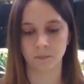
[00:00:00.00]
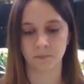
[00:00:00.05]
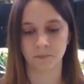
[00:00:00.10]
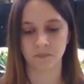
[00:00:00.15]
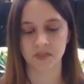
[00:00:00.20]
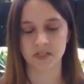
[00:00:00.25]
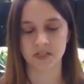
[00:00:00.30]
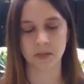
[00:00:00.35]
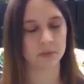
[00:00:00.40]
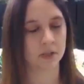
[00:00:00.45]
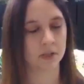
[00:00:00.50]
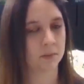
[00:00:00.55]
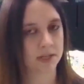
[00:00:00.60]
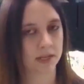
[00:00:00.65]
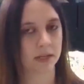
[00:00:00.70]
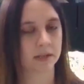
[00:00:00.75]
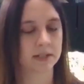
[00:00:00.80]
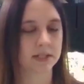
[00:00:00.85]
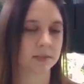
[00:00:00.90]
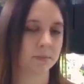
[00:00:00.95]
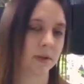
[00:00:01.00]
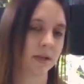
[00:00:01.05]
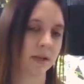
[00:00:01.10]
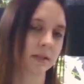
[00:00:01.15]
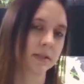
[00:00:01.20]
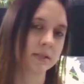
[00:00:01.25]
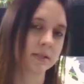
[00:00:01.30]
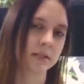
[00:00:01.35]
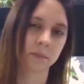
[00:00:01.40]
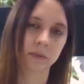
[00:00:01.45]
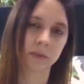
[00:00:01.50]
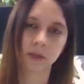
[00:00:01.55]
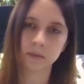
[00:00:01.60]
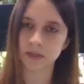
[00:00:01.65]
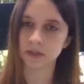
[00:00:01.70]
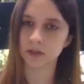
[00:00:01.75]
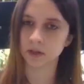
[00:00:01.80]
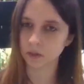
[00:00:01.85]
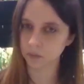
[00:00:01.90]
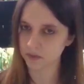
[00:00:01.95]
Sometimes I get inspected, sometimes
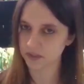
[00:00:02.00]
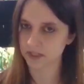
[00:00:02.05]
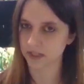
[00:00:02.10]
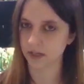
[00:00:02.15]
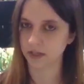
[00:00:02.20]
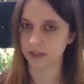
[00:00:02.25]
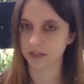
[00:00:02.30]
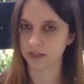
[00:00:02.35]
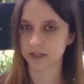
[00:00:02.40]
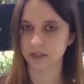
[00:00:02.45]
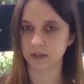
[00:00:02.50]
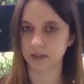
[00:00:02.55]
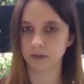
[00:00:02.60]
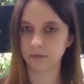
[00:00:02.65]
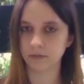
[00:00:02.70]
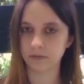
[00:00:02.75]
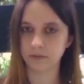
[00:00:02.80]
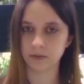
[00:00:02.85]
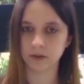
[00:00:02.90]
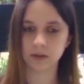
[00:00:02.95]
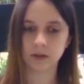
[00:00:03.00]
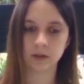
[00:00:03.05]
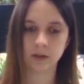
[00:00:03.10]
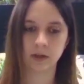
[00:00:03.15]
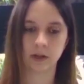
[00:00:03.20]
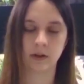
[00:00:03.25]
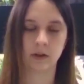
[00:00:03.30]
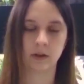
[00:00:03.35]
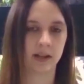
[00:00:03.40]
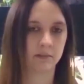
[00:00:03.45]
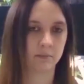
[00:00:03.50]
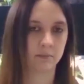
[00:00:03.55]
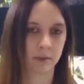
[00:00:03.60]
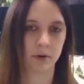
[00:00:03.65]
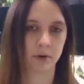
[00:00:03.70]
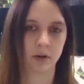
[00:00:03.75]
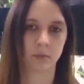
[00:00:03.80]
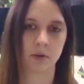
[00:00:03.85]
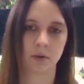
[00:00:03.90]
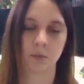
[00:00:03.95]
I don't with CITES stuff. I'll have my
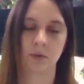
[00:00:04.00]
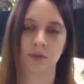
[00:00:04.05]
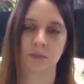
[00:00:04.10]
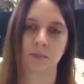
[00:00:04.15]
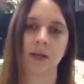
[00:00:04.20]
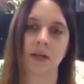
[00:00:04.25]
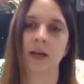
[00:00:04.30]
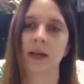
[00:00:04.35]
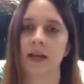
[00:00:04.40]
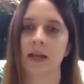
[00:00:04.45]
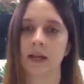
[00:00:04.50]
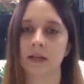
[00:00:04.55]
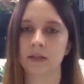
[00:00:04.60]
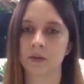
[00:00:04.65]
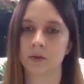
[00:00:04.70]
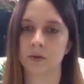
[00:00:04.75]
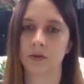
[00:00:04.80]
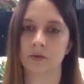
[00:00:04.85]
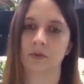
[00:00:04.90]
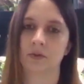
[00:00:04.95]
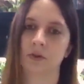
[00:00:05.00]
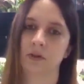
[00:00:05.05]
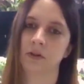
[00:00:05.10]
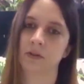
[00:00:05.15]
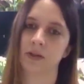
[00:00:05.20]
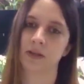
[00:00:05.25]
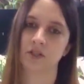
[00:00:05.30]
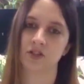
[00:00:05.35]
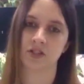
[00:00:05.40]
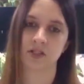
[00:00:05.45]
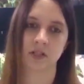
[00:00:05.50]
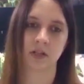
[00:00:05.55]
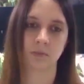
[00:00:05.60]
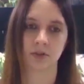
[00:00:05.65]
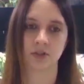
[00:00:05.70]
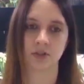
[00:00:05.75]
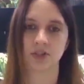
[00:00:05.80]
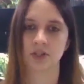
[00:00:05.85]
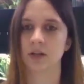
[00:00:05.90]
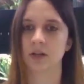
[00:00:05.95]
permit with me, I hand it over, they just
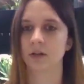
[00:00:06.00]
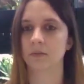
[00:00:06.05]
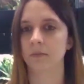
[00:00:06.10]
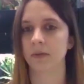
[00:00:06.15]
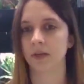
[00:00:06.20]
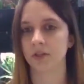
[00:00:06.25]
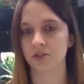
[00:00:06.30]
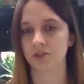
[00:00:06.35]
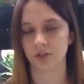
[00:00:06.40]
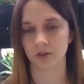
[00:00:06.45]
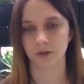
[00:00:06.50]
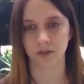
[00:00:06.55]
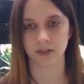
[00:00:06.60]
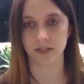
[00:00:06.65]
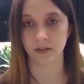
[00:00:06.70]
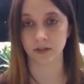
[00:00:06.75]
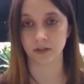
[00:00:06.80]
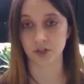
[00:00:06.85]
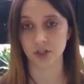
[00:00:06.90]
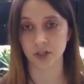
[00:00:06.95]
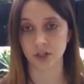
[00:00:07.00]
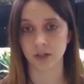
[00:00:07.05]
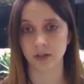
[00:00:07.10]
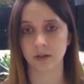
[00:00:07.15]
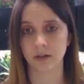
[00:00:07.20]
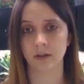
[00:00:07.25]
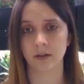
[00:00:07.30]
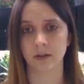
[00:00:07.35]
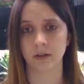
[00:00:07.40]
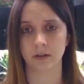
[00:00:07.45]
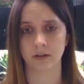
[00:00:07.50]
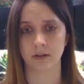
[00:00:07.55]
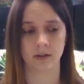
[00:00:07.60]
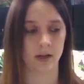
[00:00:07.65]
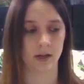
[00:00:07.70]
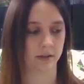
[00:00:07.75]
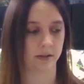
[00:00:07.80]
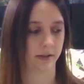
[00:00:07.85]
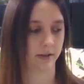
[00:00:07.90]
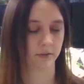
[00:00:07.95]
double check, make sure it's legit and
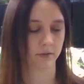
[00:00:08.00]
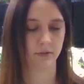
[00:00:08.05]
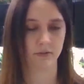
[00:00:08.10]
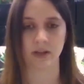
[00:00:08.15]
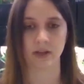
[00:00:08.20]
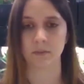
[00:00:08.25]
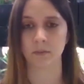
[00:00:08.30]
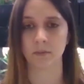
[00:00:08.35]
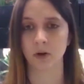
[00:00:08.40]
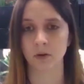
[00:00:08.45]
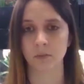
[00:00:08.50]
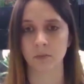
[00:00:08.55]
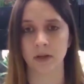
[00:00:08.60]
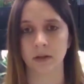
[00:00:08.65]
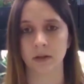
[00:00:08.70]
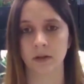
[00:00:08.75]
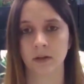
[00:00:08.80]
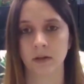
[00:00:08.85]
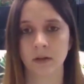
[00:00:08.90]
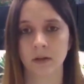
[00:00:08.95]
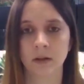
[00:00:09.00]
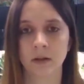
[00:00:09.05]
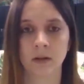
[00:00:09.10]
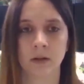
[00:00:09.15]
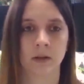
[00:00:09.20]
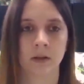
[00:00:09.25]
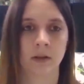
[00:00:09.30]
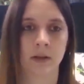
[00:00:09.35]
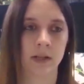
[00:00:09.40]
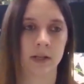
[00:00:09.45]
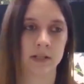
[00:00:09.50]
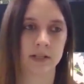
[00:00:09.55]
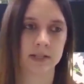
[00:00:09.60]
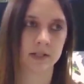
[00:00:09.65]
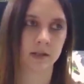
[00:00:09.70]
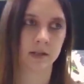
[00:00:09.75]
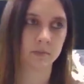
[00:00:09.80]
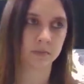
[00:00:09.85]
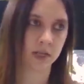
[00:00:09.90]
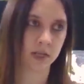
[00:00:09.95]
not like a fake permit. And
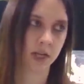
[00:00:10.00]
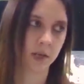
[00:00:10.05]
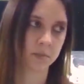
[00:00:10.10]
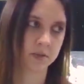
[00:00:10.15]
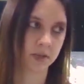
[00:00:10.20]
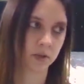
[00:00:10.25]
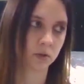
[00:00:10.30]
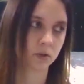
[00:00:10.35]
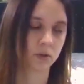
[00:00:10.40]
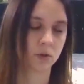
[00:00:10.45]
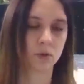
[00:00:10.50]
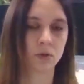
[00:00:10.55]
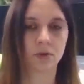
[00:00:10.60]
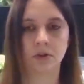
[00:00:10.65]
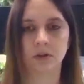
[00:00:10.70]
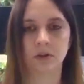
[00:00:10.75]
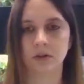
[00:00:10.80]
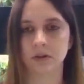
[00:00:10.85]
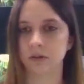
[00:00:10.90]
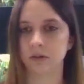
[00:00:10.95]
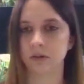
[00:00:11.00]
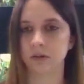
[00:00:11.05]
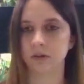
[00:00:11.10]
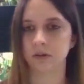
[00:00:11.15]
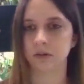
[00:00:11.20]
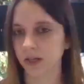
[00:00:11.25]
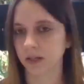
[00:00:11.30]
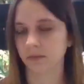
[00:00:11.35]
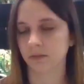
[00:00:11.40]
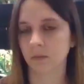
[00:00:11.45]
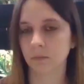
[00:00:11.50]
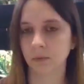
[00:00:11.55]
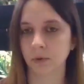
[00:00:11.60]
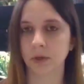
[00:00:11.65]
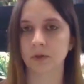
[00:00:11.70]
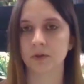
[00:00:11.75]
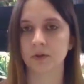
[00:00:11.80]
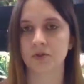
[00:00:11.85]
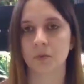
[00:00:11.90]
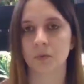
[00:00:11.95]
sometimes I'll Google and check if the
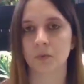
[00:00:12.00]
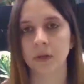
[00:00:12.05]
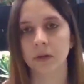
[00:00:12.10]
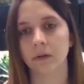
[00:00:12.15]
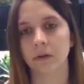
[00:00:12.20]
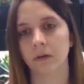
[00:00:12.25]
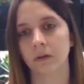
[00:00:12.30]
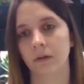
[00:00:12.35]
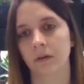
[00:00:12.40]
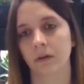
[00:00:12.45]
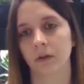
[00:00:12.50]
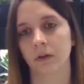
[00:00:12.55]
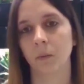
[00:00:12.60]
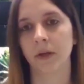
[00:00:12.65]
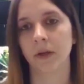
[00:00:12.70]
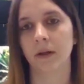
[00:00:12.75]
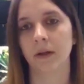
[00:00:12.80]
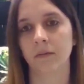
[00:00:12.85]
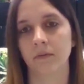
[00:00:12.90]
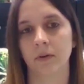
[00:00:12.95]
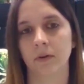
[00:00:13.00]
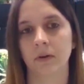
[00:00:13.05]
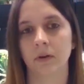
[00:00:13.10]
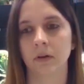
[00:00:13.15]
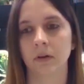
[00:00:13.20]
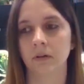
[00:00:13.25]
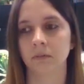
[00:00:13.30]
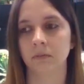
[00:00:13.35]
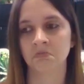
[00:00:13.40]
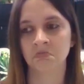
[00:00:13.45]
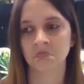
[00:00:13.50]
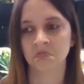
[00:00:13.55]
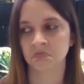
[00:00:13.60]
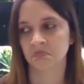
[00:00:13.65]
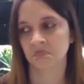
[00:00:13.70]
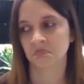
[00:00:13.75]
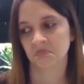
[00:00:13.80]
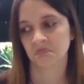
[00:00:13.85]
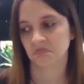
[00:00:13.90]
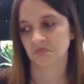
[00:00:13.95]
breeder's real or whatever. And
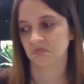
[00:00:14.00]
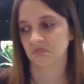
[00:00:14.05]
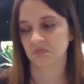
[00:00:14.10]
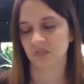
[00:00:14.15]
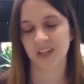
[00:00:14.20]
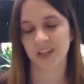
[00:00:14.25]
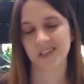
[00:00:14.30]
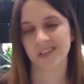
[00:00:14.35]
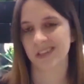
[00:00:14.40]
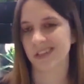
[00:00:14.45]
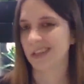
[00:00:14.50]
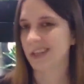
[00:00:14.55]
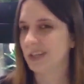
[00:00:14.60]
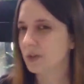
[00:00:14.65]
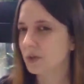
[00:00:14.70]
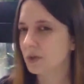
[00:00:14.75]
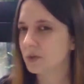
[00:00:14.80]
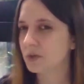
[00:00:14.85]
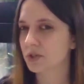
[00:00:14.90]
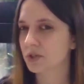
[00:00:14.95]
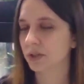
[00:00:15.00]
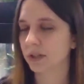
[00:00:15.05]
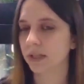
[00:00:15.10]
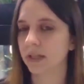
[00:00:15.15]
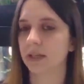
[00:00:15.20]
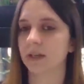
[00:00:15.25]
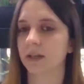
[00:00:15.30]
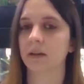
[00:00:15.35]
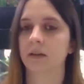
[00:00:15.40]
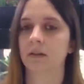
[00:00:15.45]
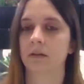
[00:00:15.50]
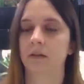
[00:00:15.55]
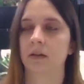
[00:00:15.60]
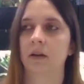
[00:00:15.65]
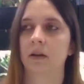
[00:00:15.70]
that's usually it.